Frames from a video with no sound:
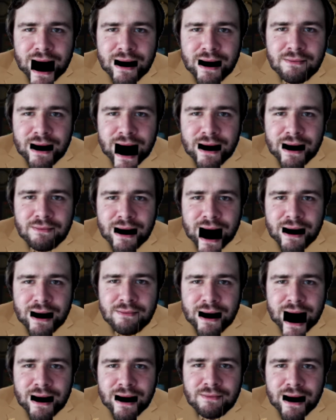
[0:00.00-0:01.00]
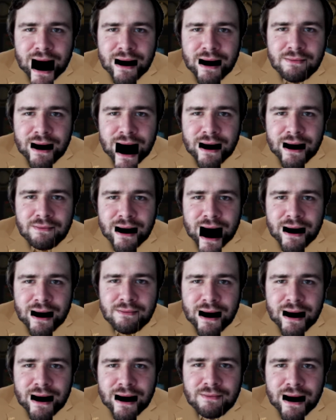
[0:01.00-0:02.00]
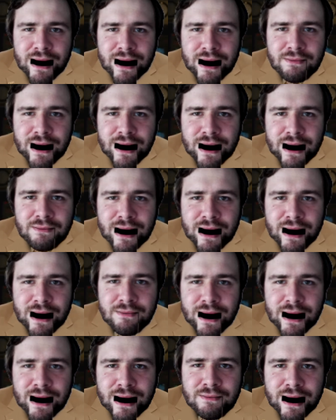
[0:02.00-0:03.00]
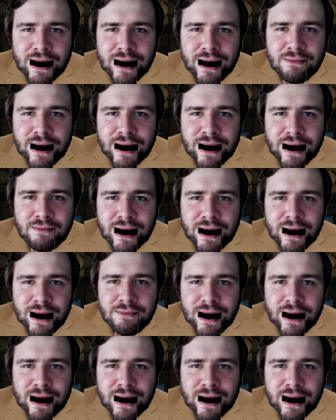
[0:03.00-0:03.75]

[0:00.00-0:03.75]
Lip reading: robots, and big lizards want is entirely up to speculation.